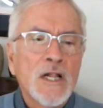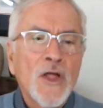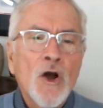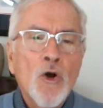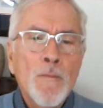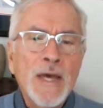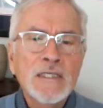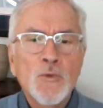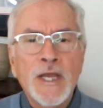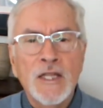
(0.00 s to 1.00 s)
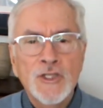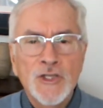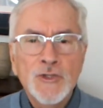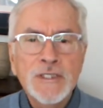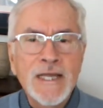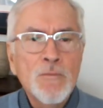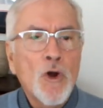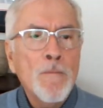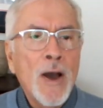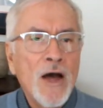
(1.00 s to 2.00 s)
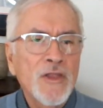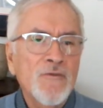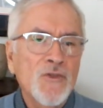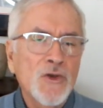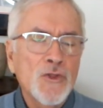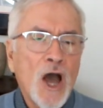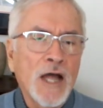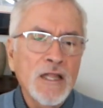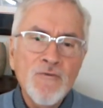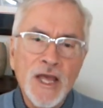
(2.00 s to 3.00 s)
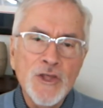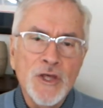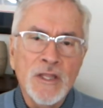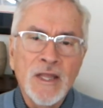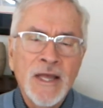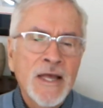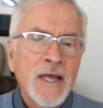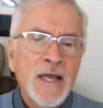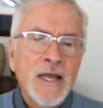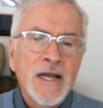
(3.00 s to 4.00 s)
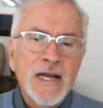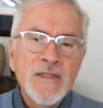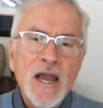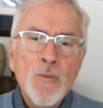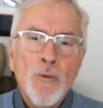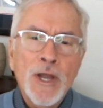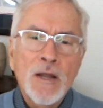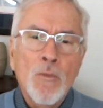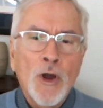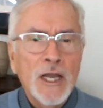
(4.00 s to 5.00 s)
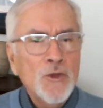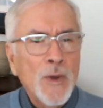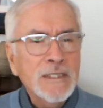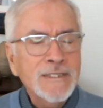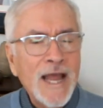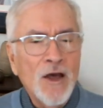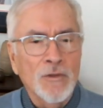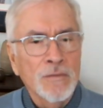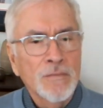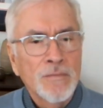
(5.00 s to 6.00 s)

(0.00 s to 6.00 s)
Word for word: The hope is we continue to see more positive news on inflation, and that'll bring mortgage rates down.